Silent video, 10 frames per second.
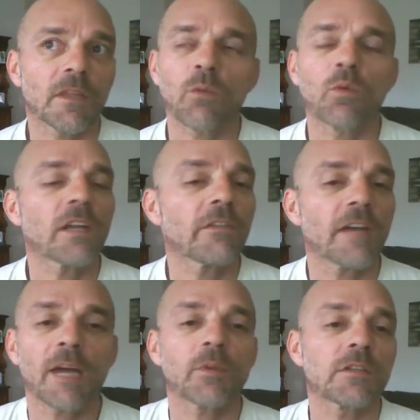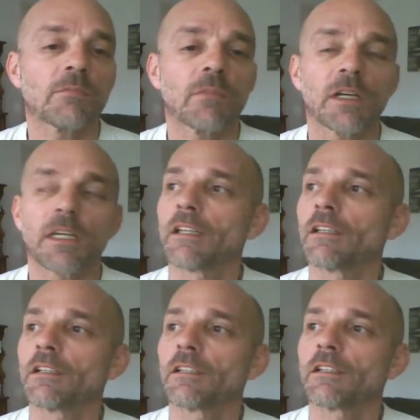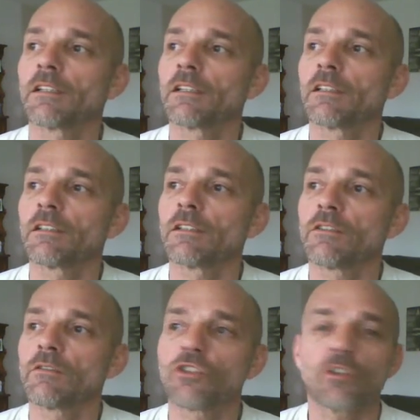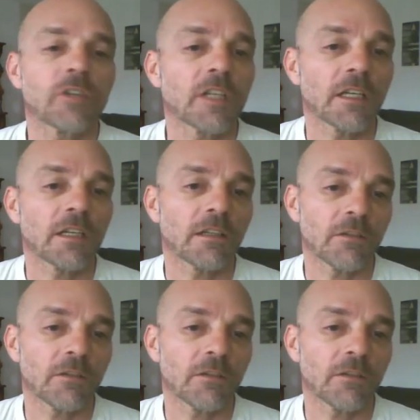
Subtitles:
And whatever happens in my journey